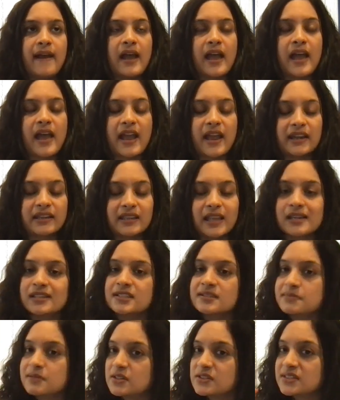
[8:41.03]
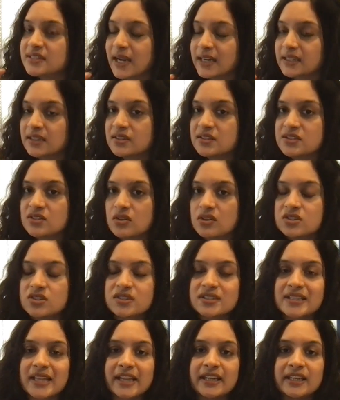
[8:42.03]
And that is because Saturn is also
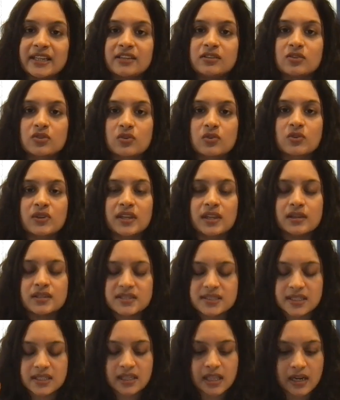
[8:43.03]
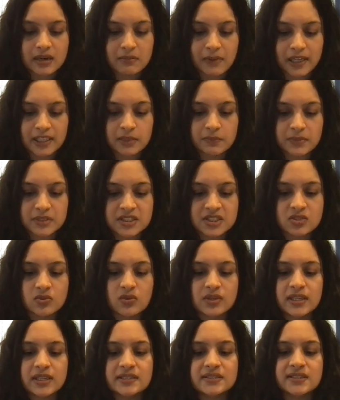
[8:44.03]
slightly notorious, and there are multiple
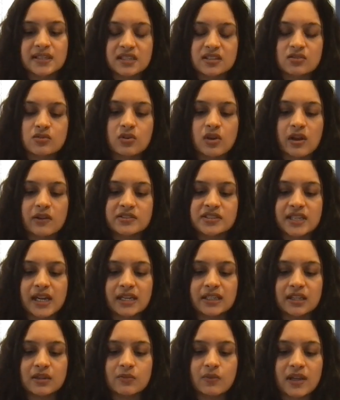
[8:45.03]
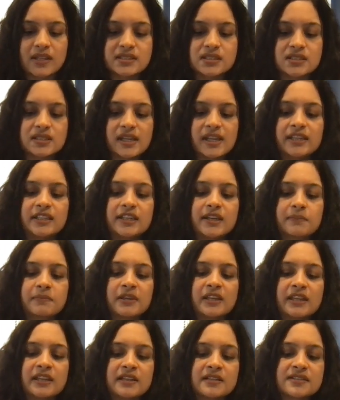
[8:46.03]
stories that, how Saturn once ended up
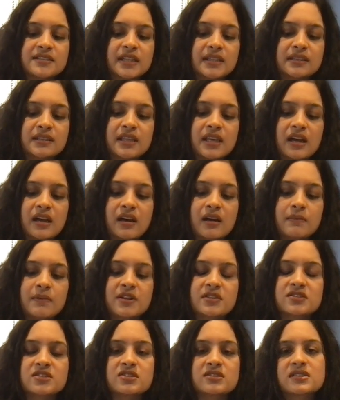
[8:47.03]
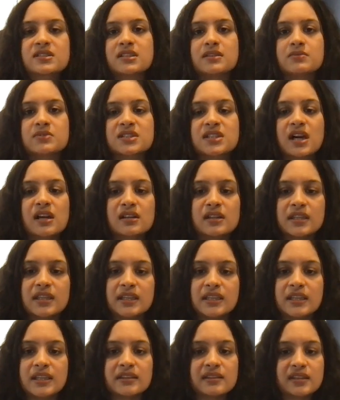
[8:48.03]
kicking Sandhya because just he was
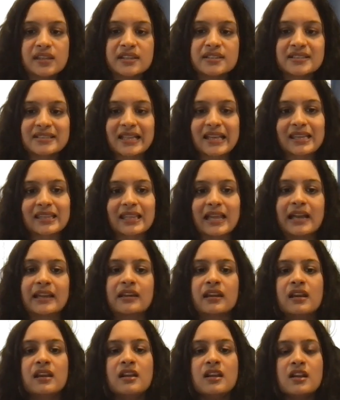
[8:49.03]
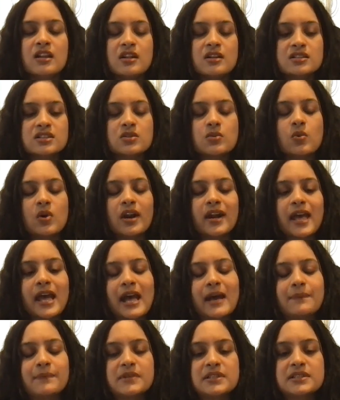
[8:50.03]
hungry and things like that. So what
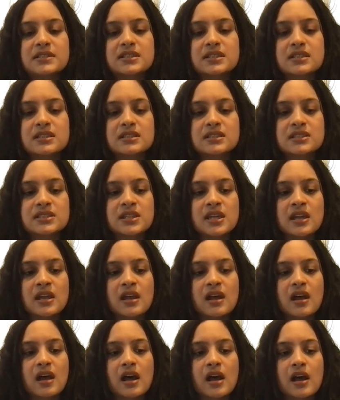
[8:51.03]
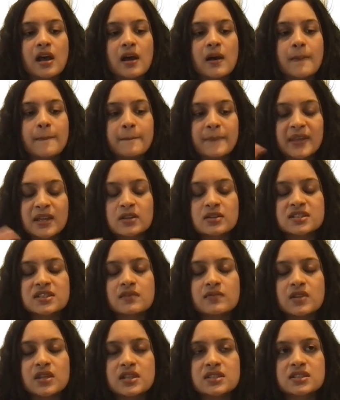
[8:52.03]
happens is, because
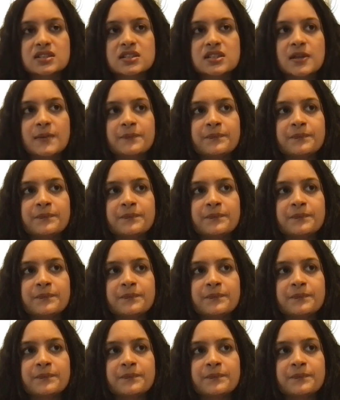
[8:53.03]
of this,